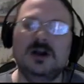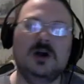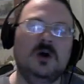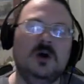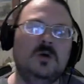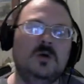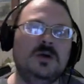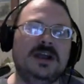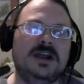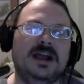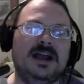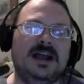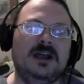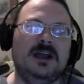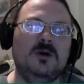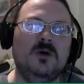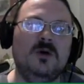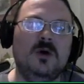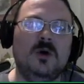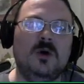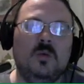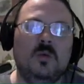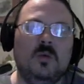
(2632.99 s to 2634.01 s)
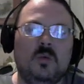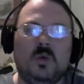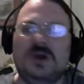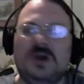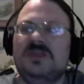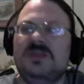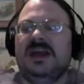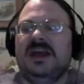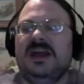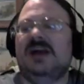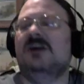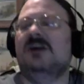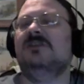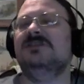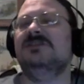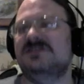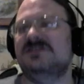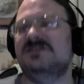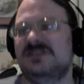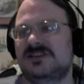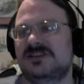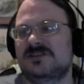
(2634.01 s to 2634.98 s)
okay, what the hell
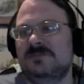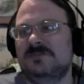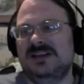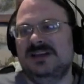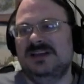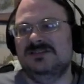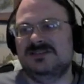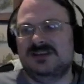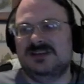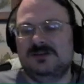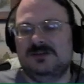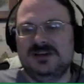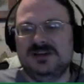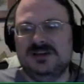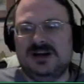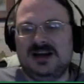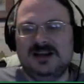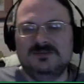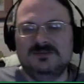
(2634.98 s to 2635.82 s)
does this mean sometimes?